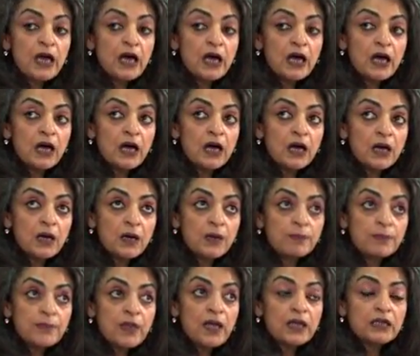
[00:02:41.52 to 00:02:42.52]

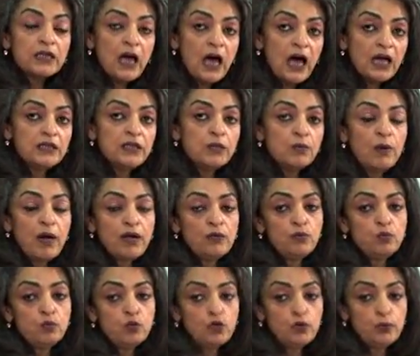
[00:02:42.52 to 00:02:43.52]
The other
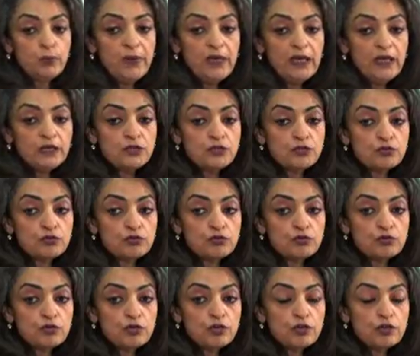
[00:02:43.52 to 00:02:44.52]
one would be
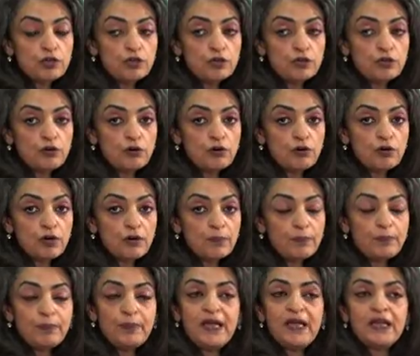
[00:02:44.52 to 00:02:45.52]
to,
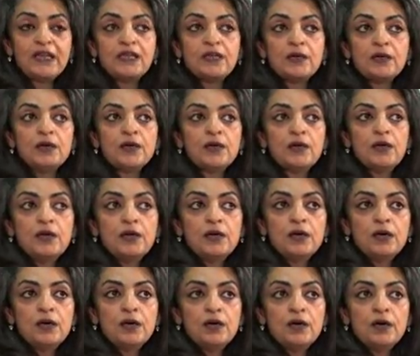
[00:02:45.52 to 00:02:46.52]
play the
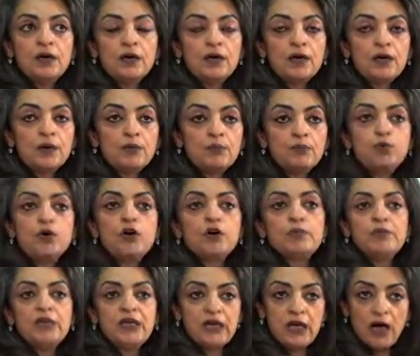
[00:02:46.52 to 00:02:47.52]
poor
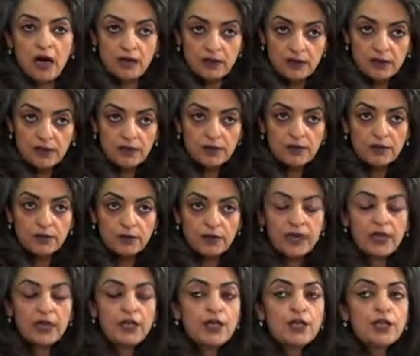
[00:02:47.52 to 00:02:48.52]
me card.
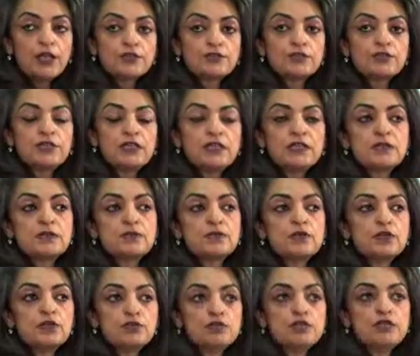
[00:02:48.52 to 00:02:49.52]
Okay, so this
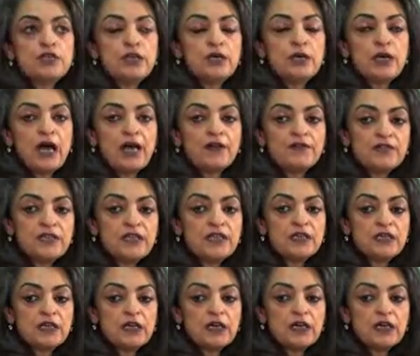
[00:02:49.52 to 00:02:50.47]
usually I've seen